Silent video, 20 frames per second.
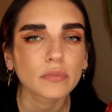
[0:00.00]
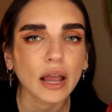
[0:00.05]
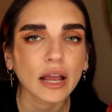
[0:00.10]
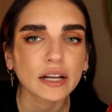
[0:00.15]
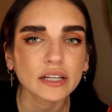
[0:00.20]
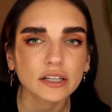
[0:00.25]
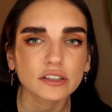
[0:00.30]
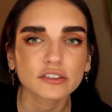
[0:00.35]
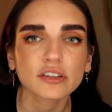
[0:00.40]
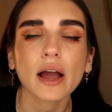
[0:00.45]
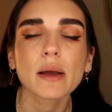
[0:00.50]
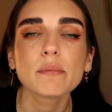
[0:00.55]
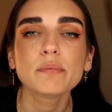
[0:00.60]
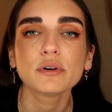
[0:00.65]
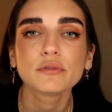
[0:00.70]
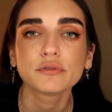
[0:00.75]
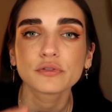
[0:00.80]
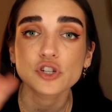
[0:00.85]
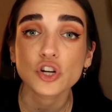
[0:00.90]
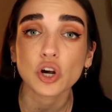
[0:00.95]
any type
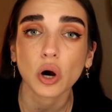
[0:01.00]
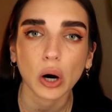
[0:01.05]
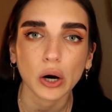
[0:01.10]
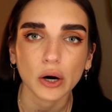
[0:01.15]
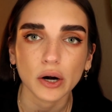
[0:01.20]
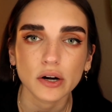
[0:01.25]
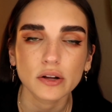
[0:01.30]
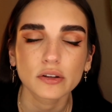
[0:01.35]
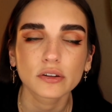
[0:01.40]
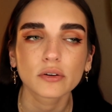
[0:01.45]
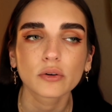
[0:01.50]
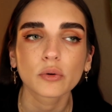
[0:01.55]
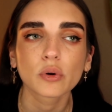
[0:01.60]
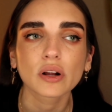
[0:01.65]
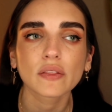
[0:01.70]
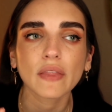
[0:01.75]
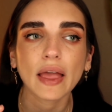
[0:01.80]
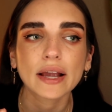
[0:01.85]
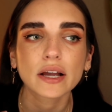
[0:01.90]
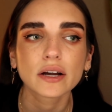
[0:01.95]
of tart,
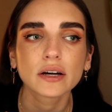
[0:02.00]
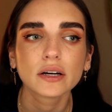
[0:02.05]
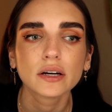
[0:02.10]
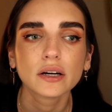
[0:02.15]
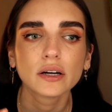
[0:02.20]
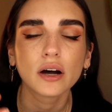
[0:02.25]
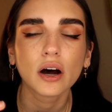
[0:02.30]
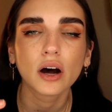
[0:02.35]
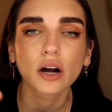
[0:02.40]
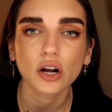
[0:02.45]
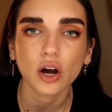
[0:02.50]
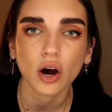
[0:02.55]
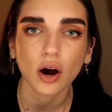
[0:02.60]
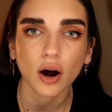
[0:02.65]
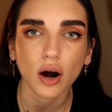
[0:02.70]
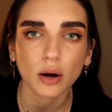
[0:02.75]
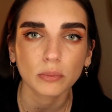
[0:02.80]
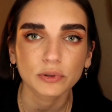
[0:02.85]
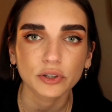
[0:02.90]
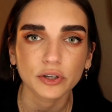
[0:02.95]
or like a
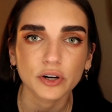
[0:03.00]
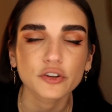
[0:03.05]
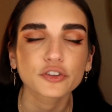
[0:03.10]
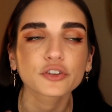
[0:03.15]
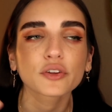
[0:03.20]
cobbler.